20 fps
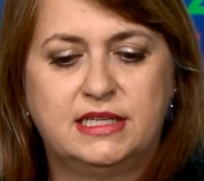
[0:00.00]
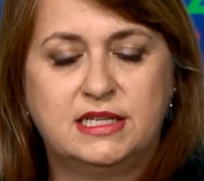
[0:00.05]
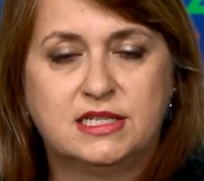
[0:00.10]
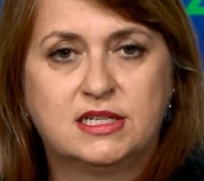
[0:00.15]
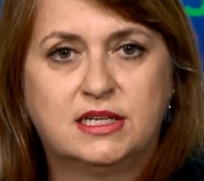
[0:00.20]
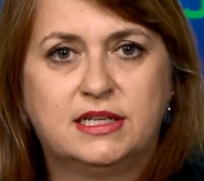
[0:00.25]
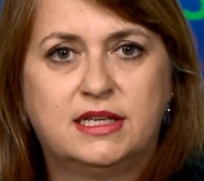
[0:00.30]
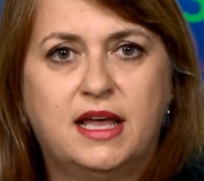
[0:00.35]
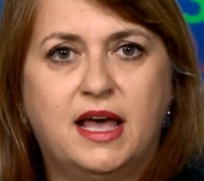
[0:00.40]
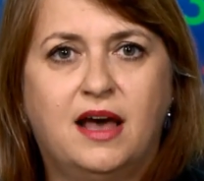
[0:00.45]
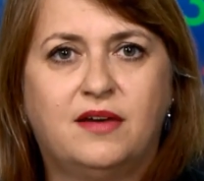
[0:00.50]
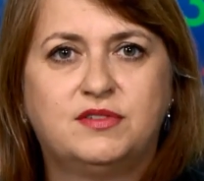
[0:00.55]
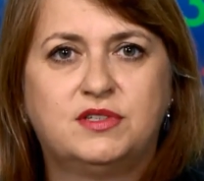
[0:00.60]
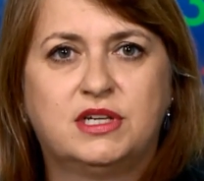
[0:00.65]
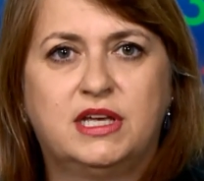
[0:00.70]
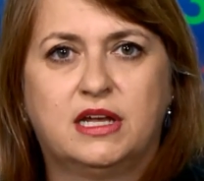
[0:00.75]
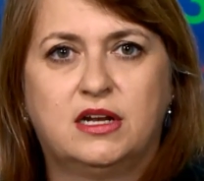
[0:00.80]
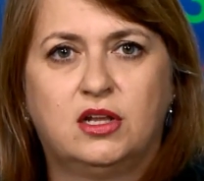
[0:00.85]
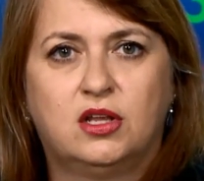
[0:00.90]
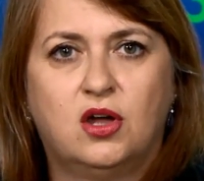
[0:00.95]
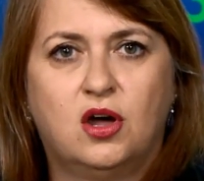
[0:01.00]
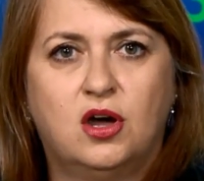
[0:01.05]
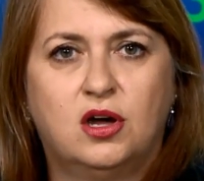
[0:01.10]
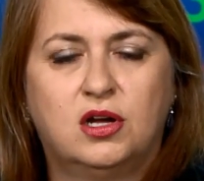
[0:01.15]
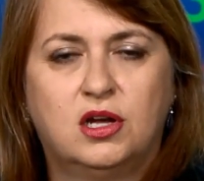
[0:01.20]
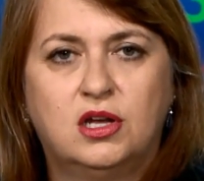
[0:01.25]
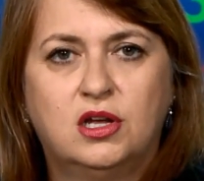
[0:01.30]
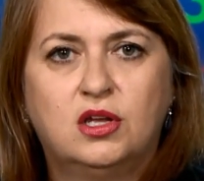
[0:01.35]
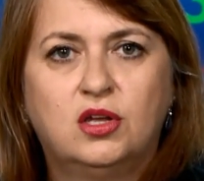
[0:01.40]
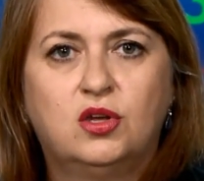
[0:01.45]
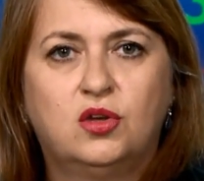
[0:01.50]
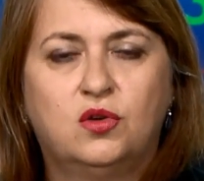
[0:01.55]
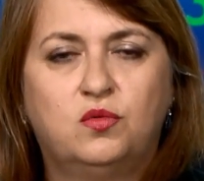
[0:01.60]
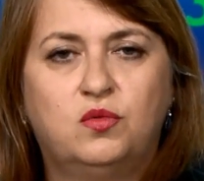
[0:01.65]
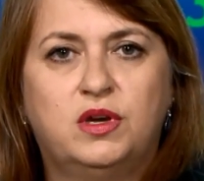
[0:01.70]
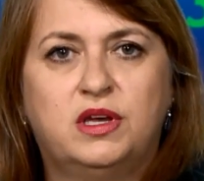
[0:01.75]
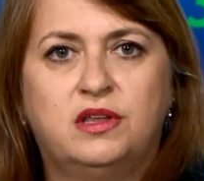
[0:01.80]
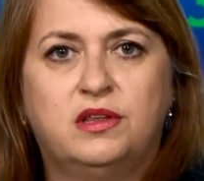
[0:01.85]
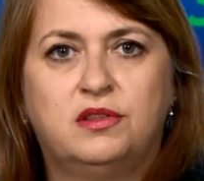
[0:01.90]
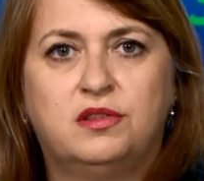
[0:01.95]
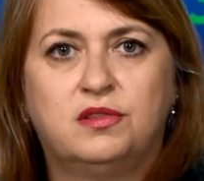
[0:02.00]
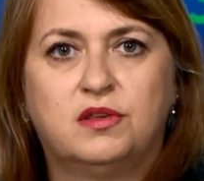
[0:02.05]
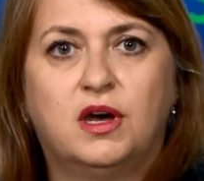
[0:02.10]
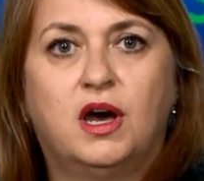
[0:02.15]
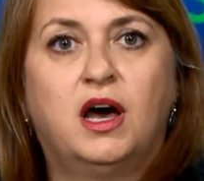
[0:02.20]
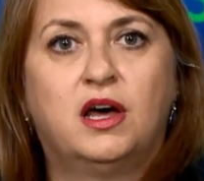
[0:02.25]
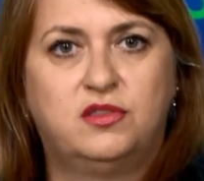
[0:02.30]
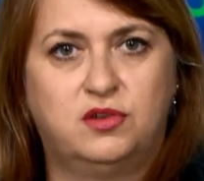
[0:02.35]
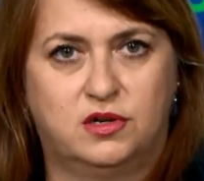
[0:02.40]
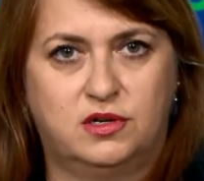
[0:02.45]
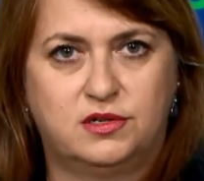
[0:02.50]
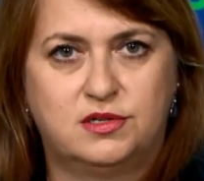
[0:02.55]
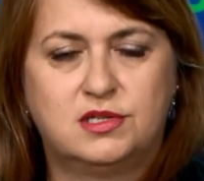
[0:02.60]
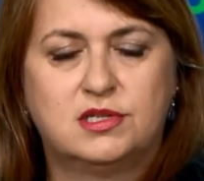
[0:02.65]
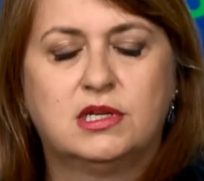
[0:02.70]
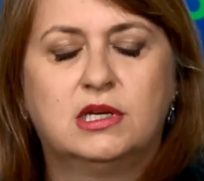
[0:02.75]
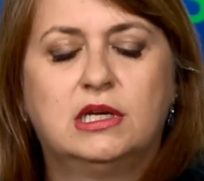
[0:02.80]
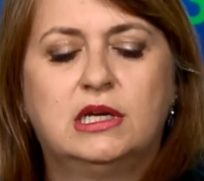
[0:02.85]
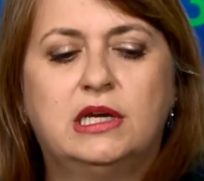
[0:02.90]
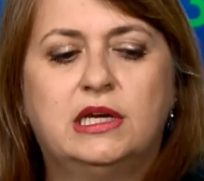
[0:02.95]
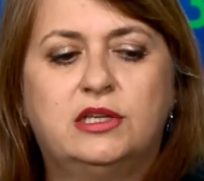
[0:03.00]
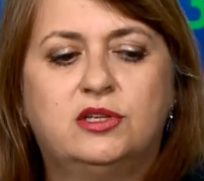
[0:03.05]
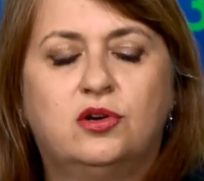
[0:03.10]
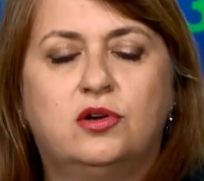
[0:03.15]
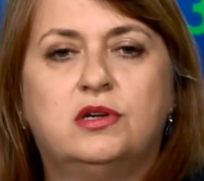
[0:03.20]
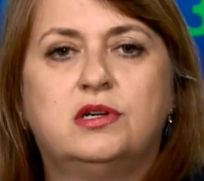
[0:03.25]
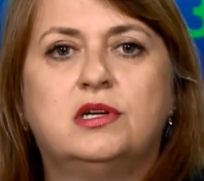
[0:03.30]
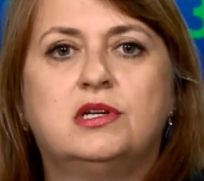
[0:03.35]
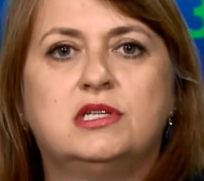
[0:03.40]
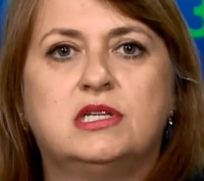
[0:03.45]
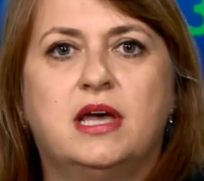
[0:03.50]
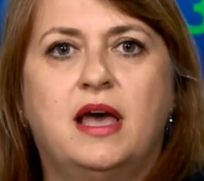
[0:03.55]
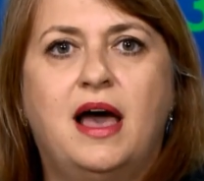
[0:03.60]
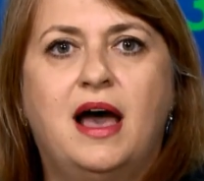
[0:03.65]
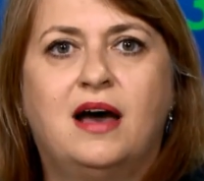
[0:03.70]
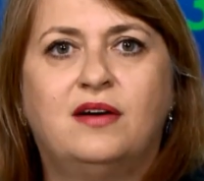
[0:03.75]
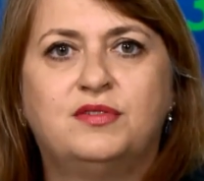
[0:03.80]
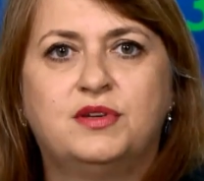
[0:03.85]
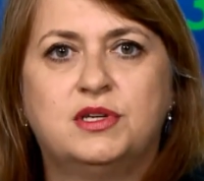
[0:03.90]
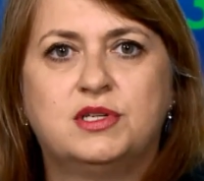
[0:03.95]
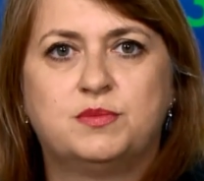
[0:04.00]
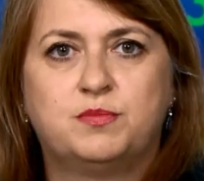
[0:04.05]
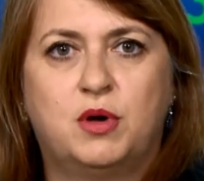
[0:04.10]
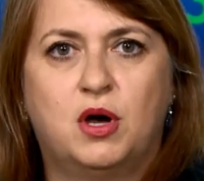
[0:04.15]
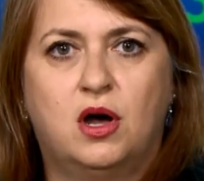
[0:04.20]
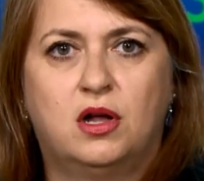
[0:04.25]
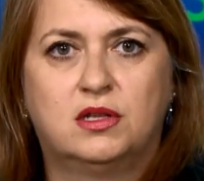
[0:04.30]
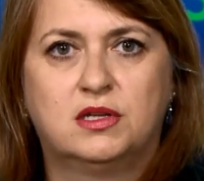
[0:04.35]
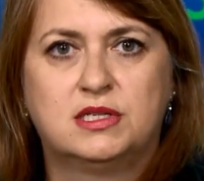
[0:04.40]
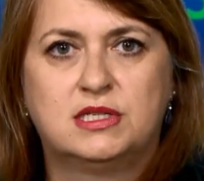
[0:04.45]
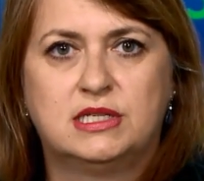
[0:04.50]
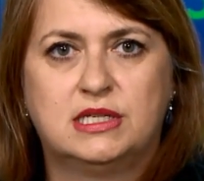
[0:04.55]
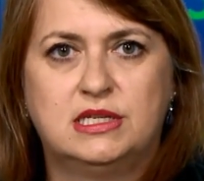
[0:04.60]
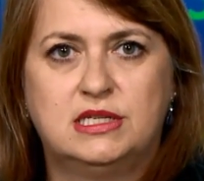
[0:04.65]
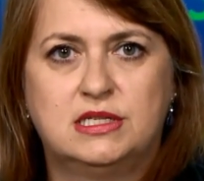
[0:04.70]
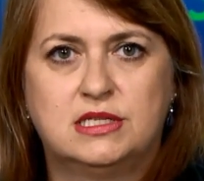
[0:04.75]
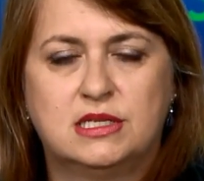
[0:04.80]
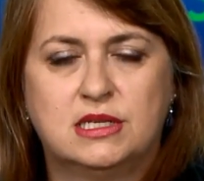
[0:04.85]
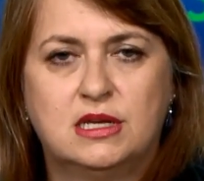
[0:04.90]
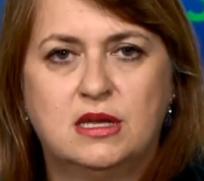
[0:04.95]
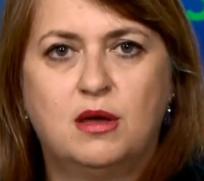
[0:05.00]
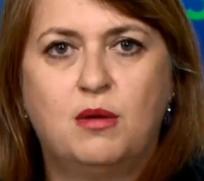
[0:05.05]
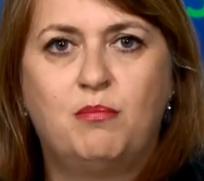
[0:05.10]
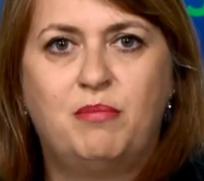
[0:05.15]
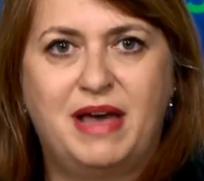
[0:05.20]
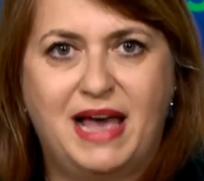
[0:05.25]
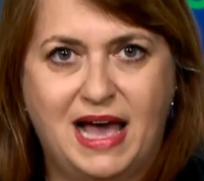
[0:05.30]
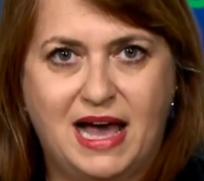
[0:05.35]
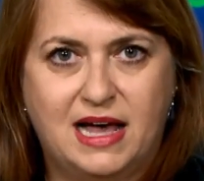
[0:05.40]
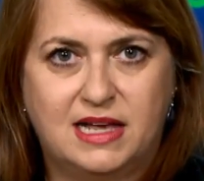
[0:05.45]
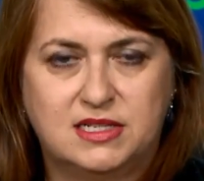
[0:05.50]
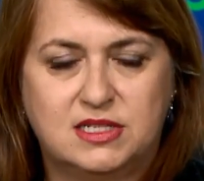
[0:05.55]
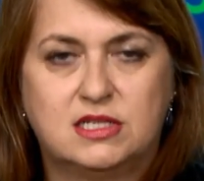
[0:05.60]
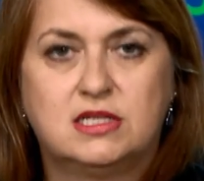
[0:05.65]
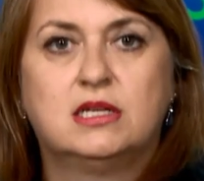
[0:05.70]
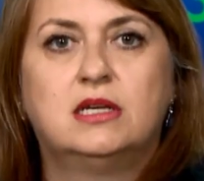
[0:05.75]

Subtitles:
He's going to have to get along with others in order to have his policies passed.